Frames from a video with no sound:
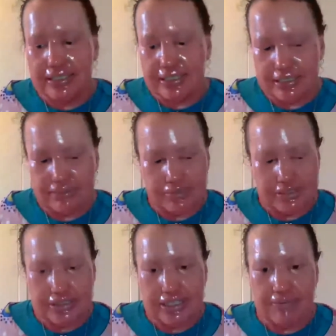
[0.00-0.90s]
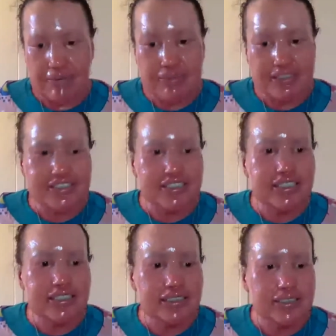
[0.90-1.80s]
was published
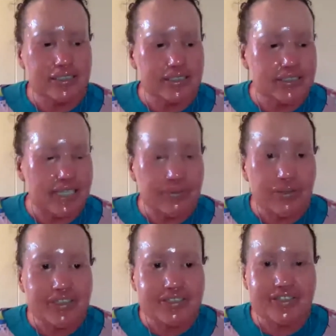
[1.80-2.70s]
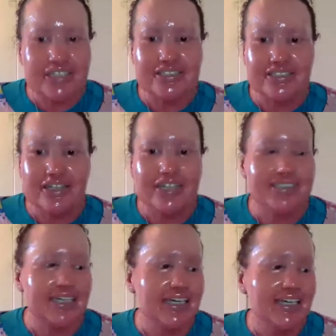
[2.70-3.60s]
in January
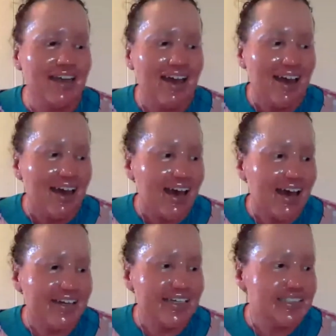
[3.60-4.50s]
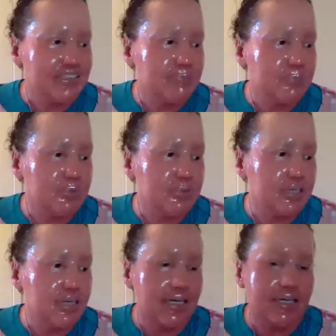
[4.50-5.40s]
2019, and it is a book
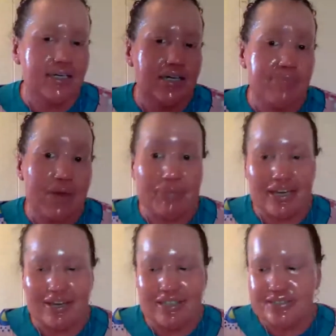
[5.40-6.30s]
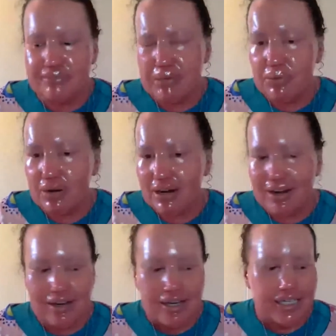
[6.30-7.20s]
about me. It's a memoir,
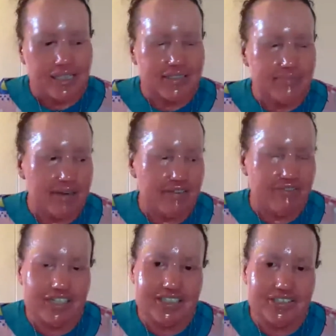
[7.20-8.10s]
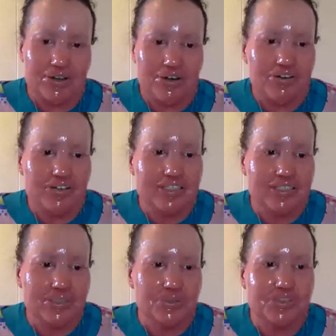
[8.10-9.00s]
it's a manifesto. It
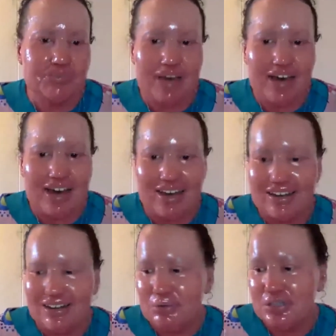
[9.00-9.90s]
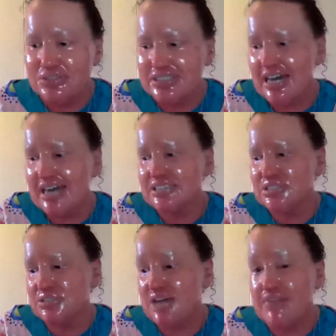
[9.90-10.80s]
talks about what it was like to
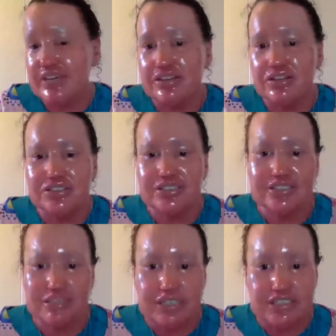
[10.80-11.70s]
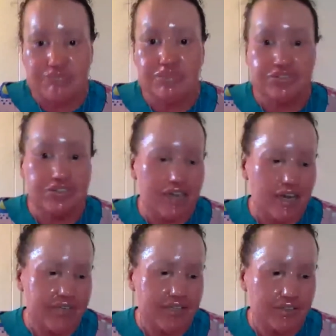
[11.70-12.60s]
have ichthyosis. I mentioned before I had
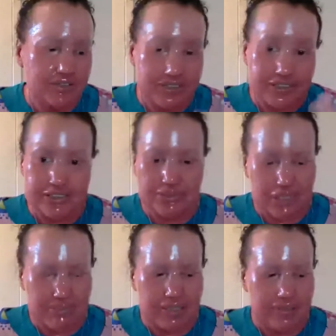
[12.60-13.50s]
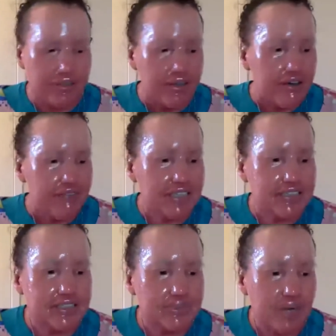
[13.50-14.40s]
ichthyosis, that's why my face is
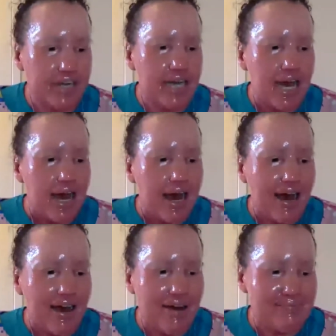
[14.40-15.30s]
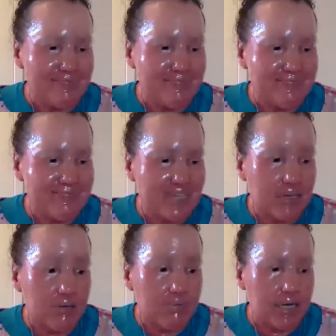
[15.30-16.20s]
red. And
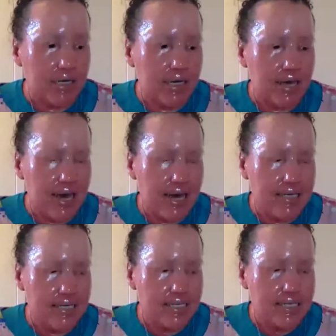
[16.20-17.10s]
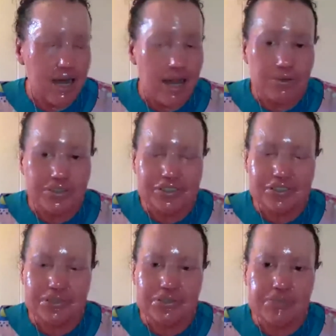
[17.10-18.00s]
I also
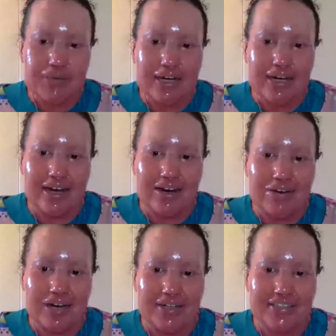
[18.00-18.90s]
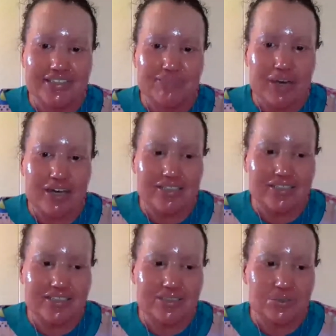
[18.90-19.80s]
talk about how I expect
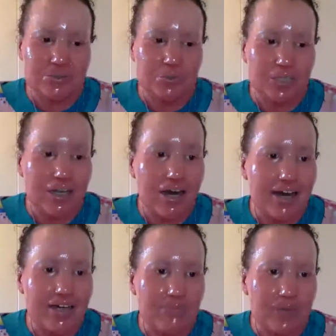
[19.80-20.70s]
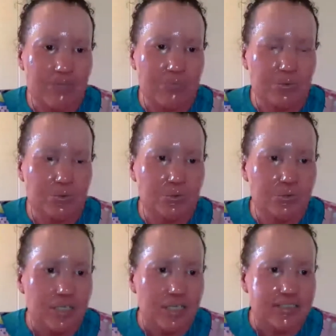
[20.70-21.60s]
or would like people,
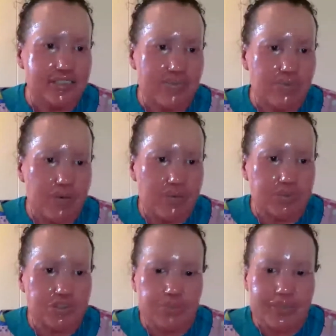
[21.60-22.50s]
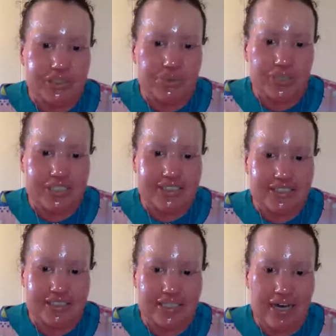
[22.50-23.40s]
disabled people, to be treated.
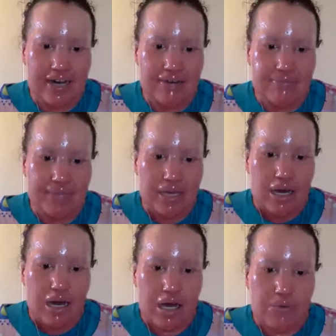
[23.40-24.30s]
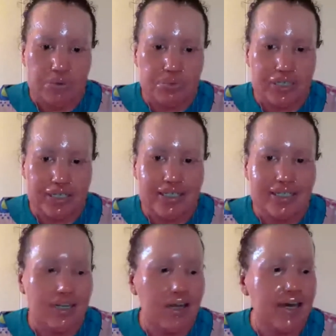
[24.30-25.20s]
I would really
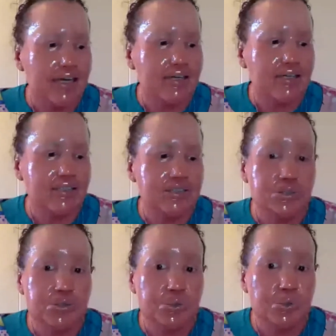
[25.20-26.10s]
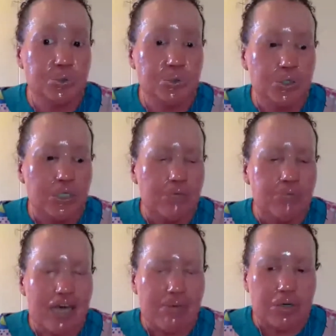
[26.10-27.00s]
like to be
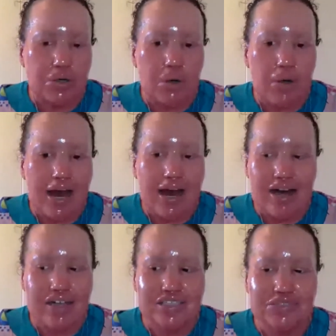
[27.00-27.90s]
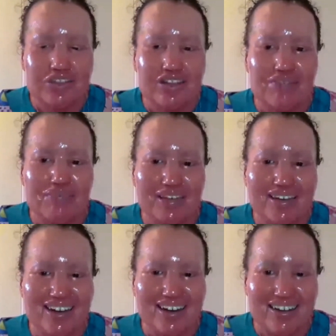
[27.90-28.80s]
able to go out without being asked